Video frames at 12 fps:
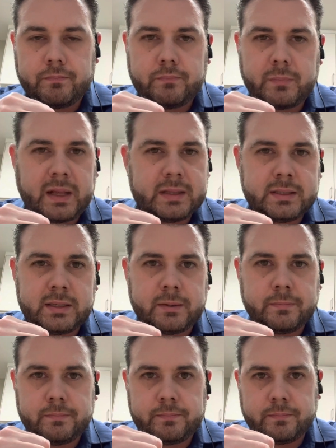That's it.
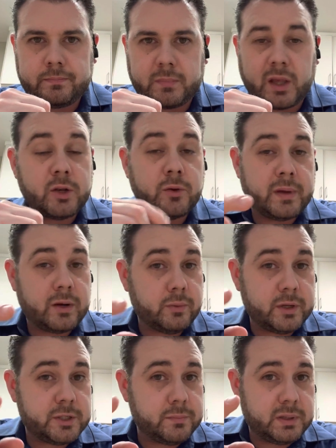And no matter
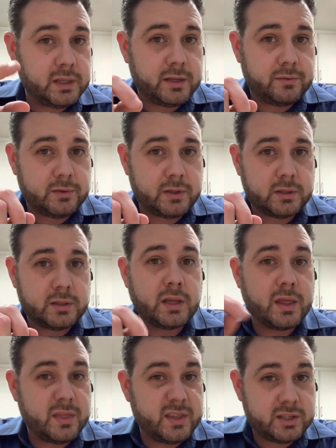what your belief is,
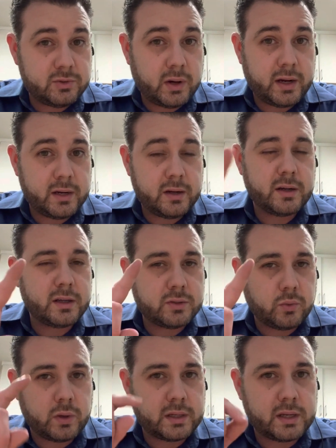this right here is
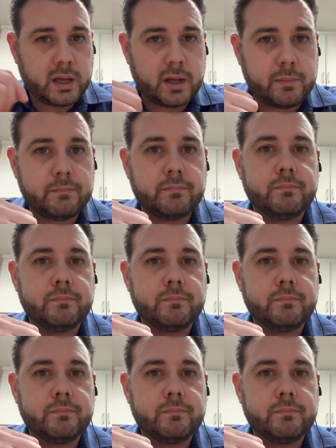one time.